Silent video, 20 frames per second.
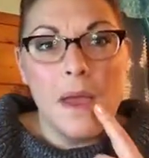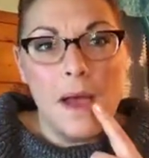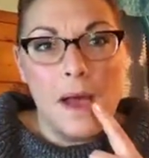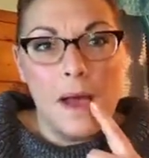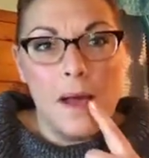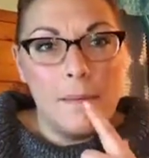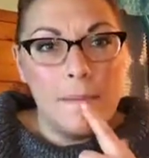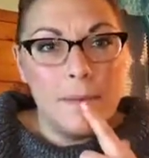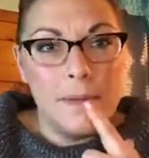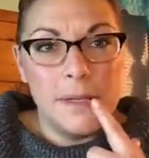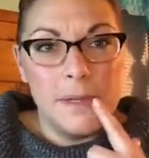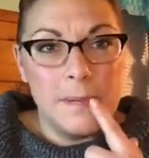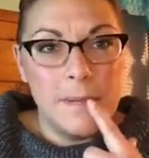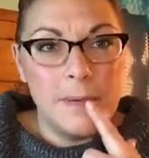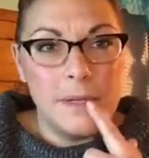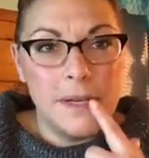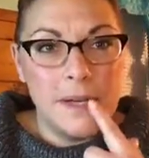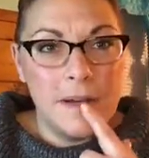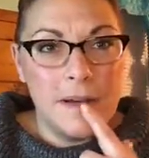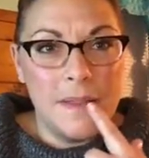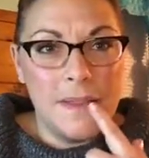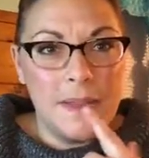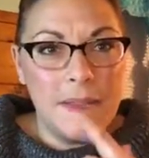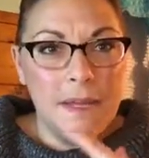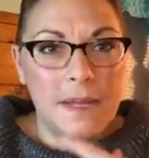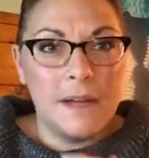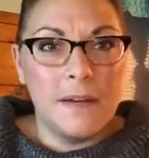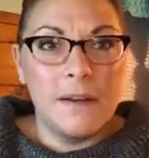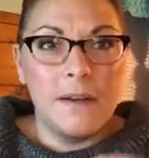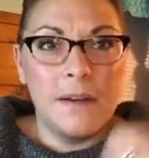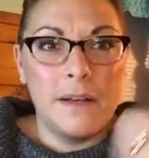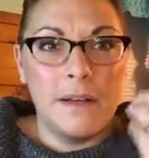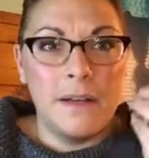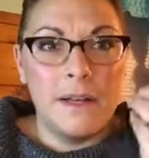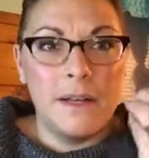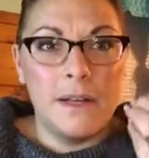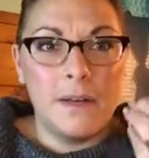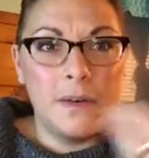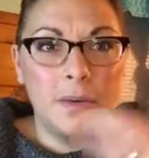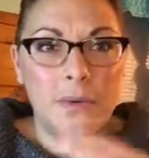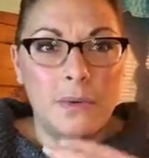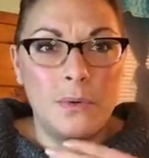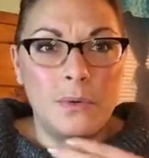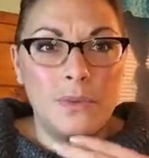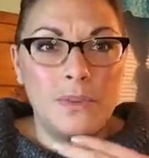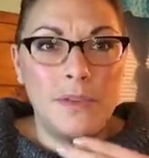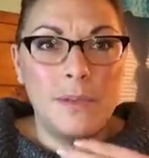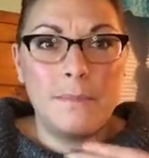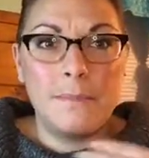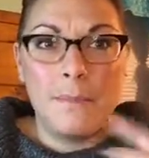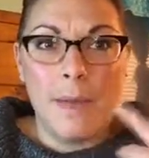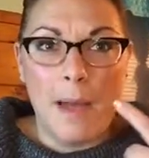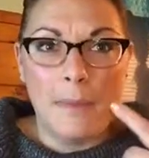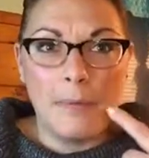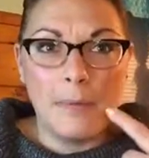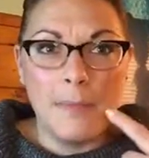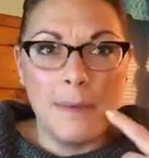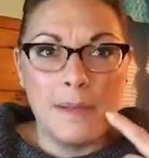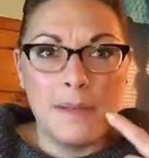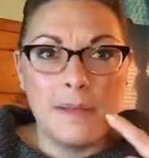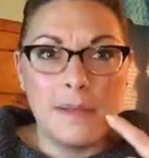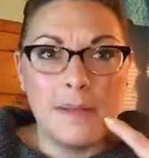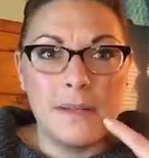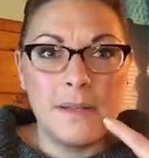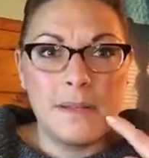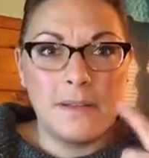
But you put it on there and it cools it. Peppermint.